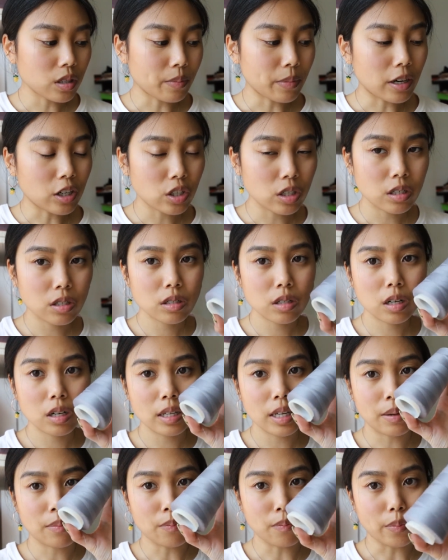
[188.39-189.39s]
I'm actually just
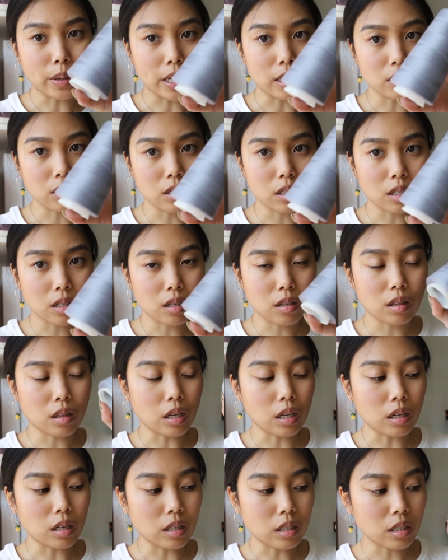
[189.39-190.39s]
gonna like baste
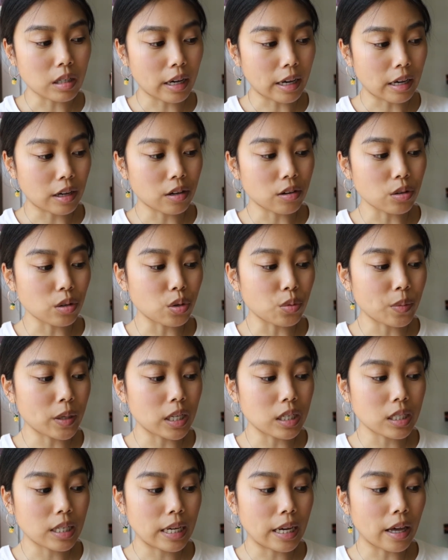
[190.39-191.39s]
the diagonal
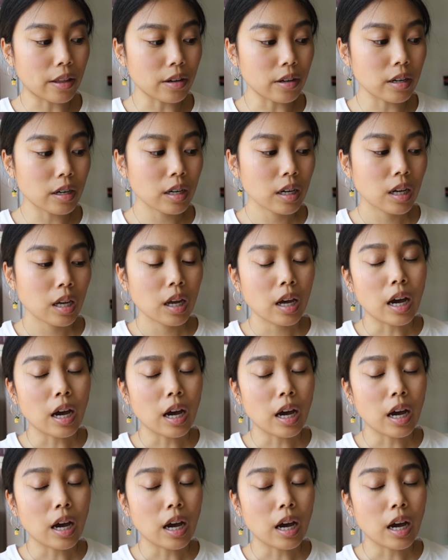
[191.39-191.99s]
opening together.